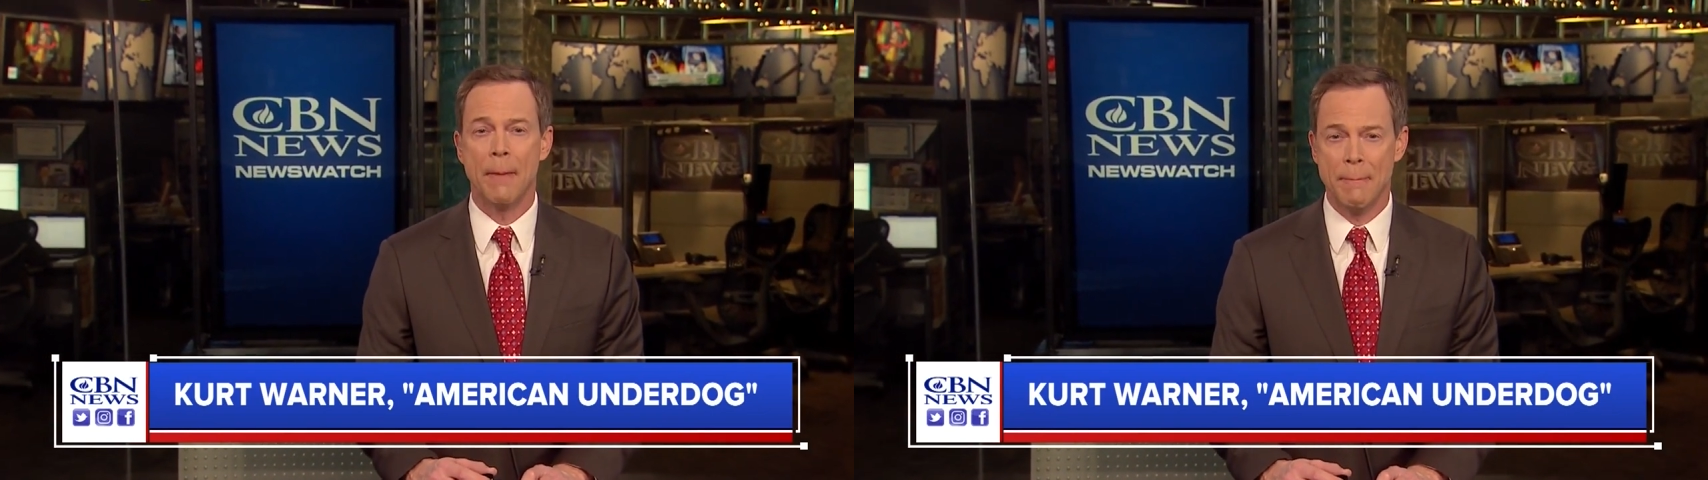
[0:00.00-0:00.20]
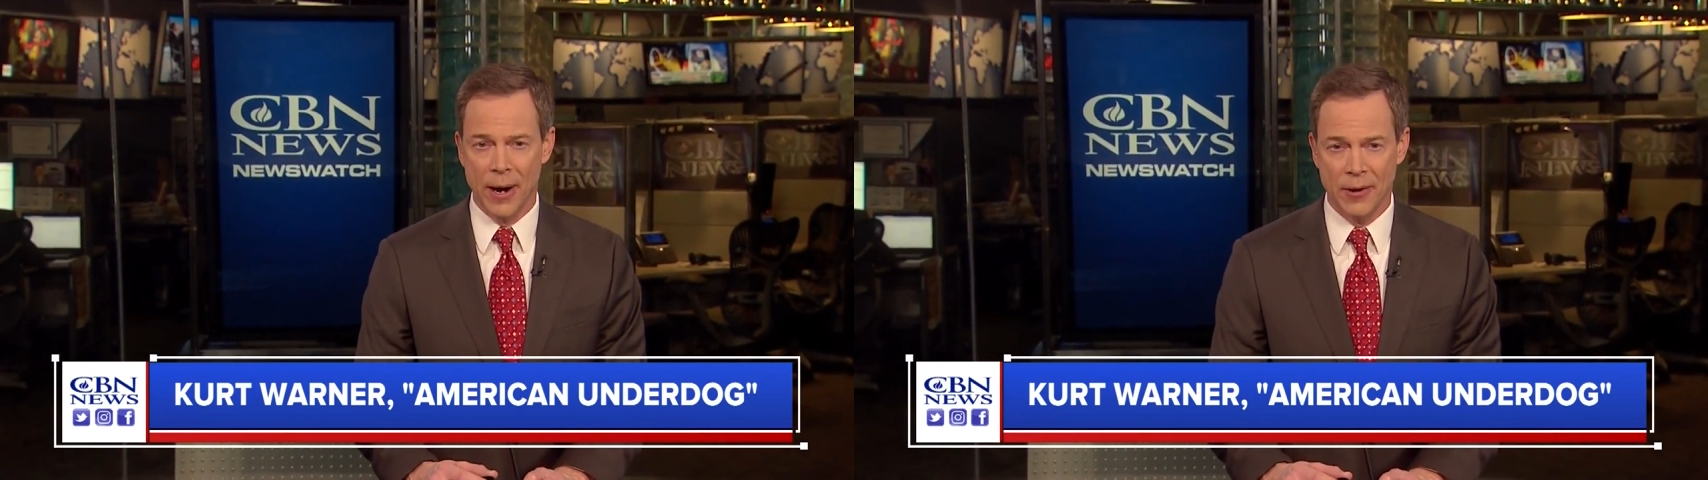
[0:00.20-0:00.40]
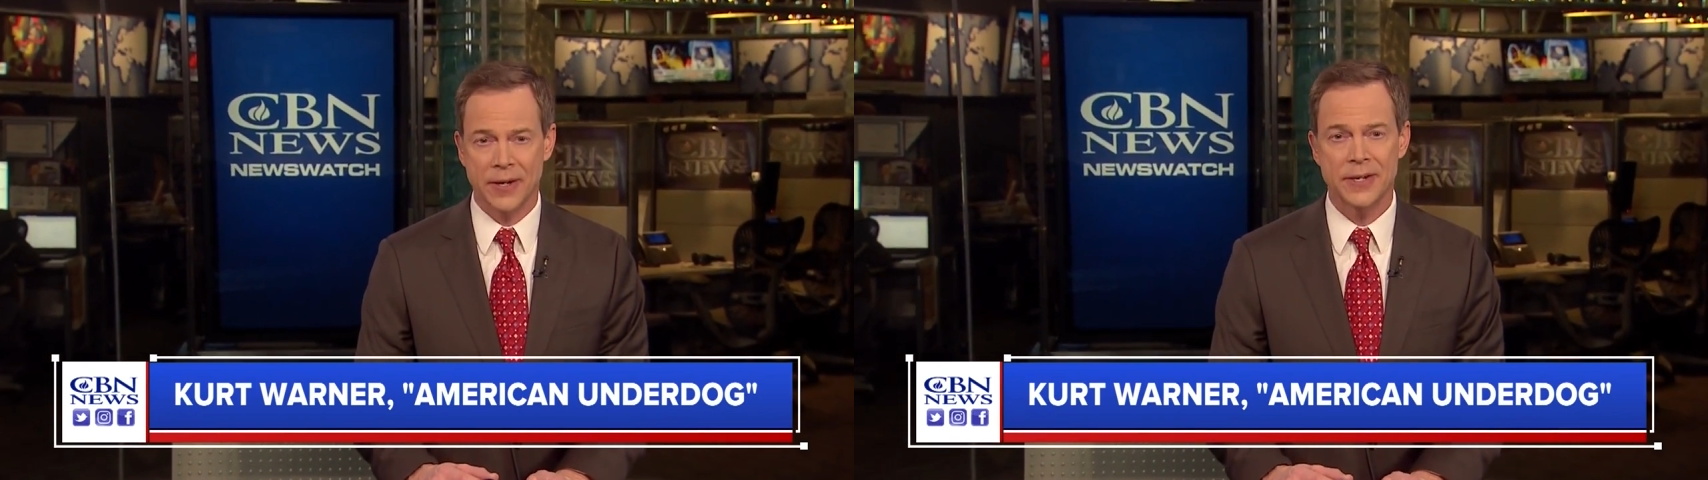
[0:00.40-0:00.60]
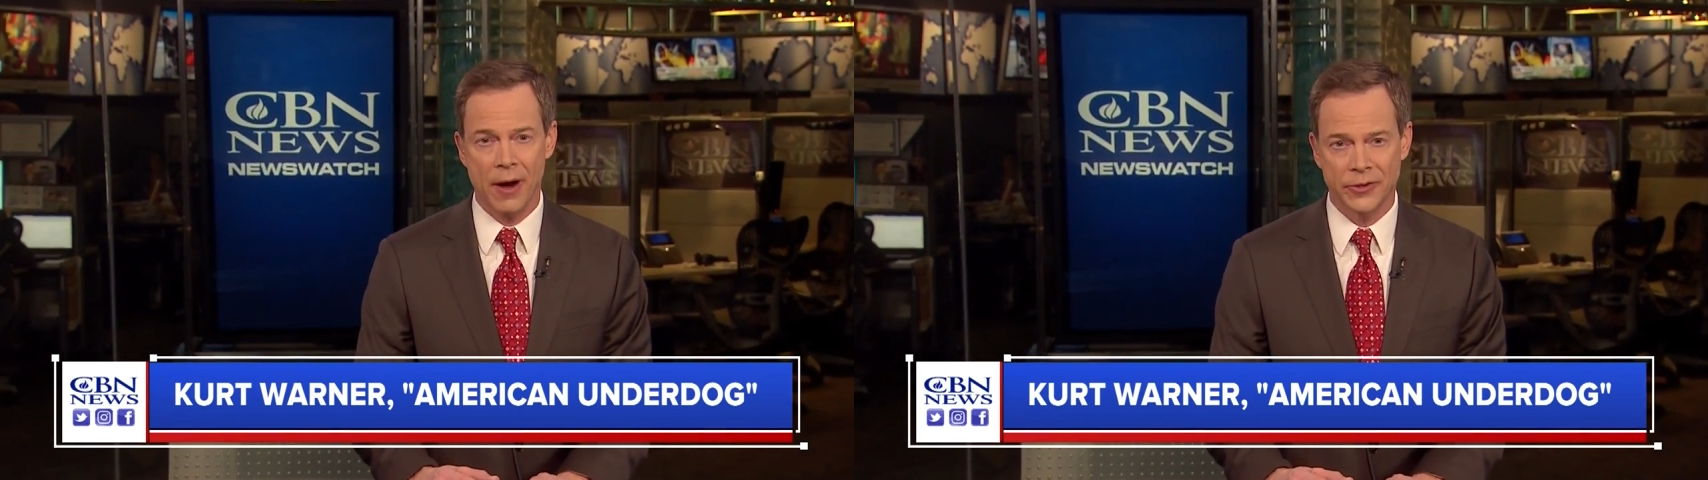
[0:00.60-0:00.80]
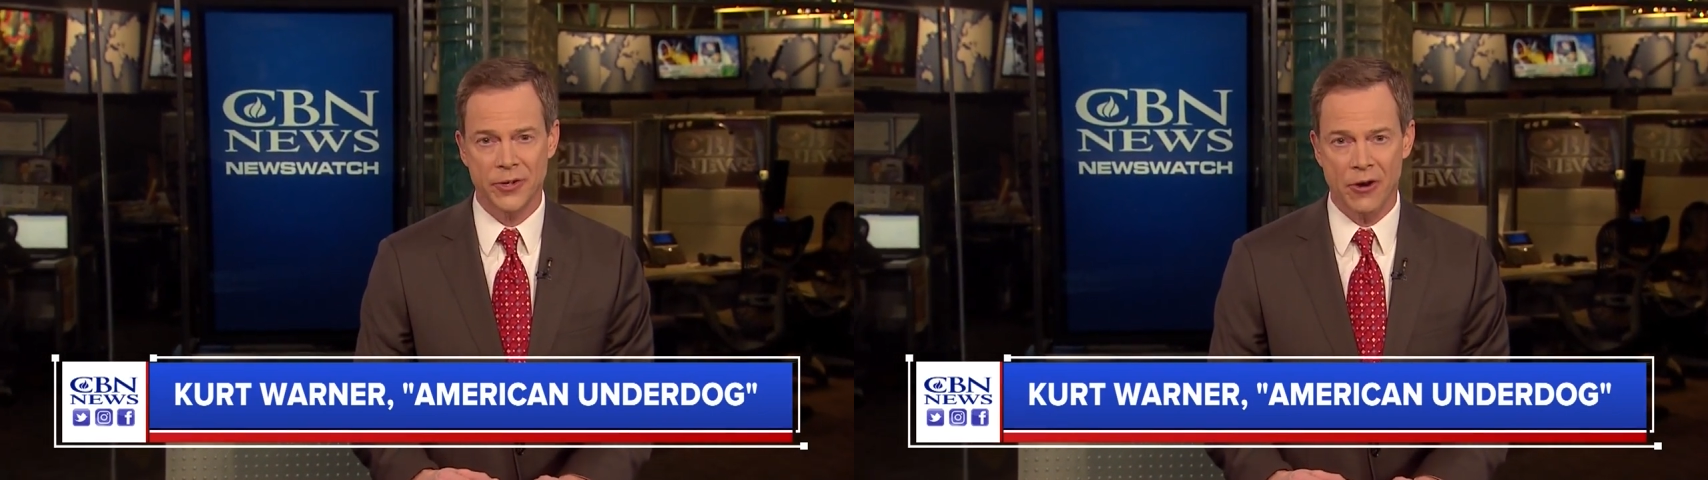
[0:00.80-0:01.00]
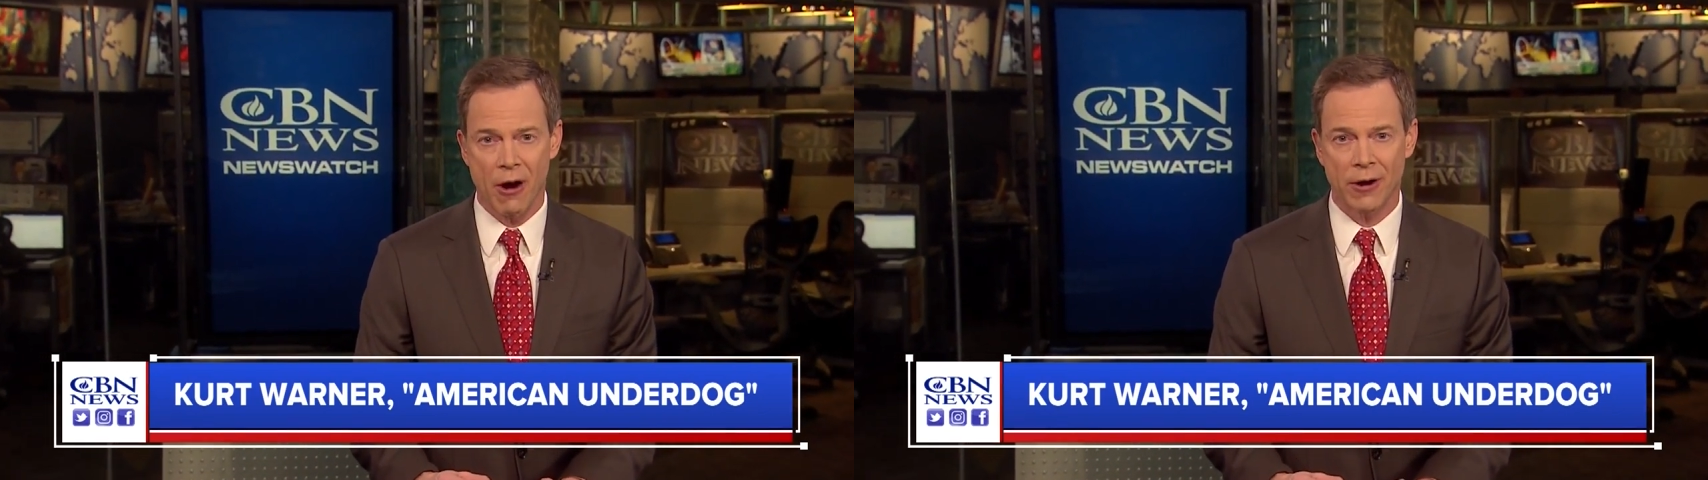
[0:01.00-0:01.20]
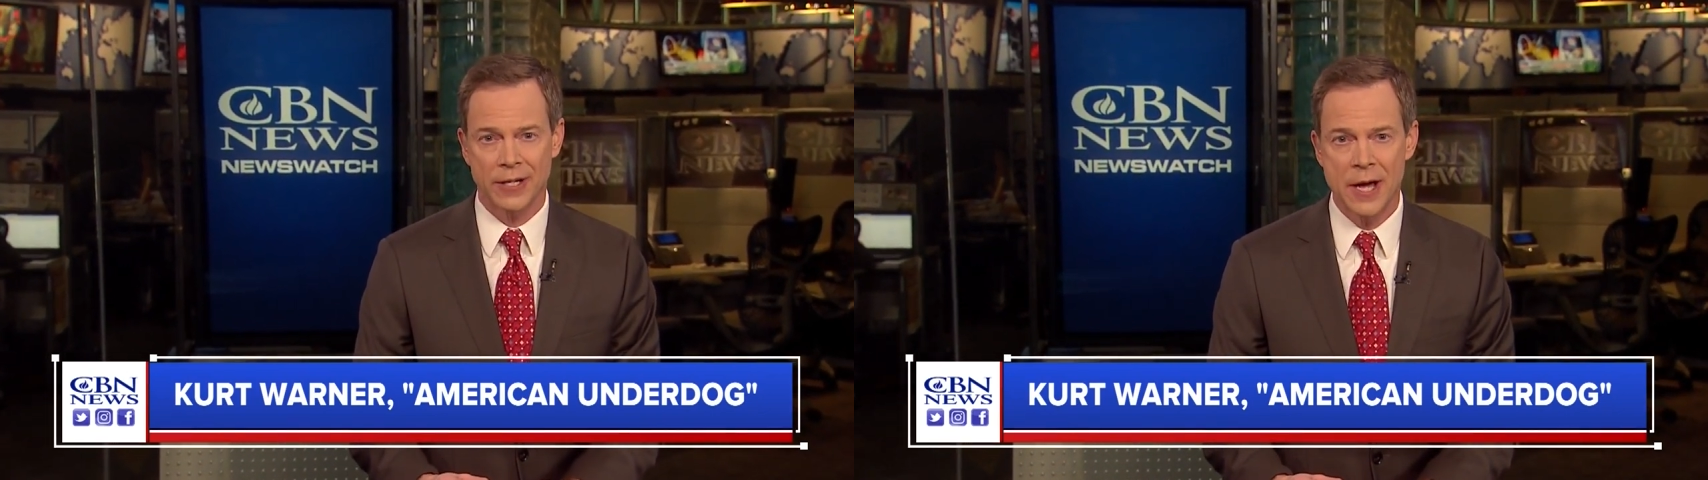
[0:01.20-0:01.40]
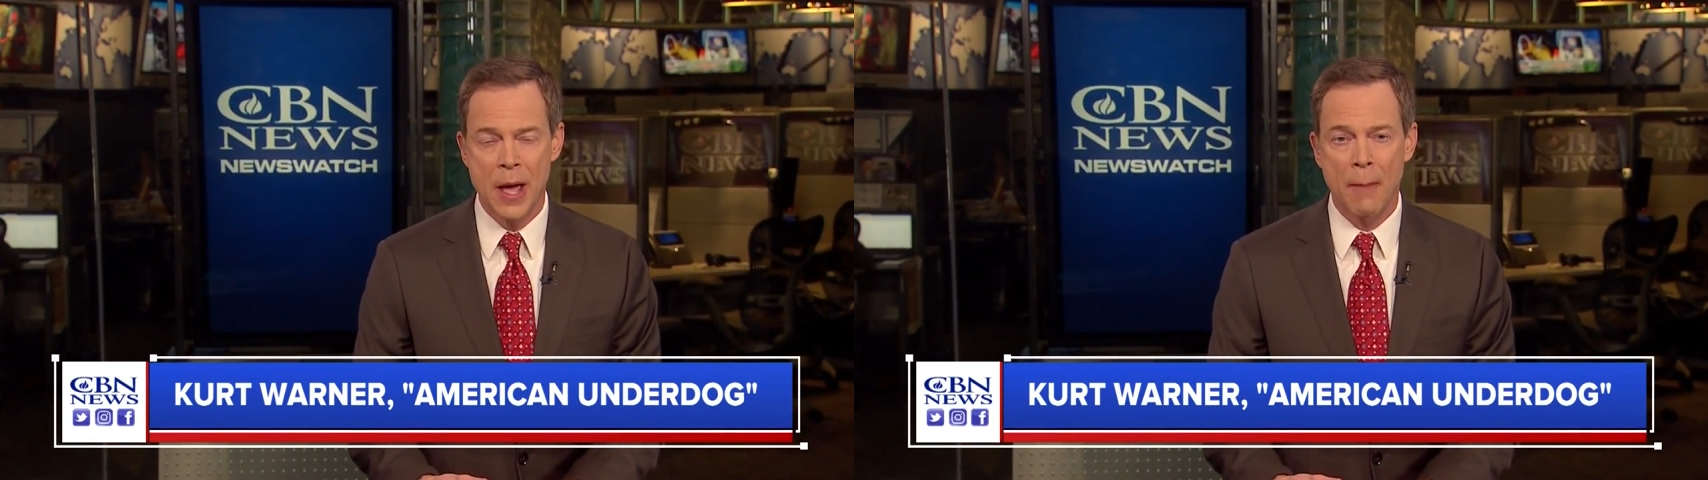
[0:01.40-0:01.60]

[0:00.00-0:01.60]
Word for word: American Underdog.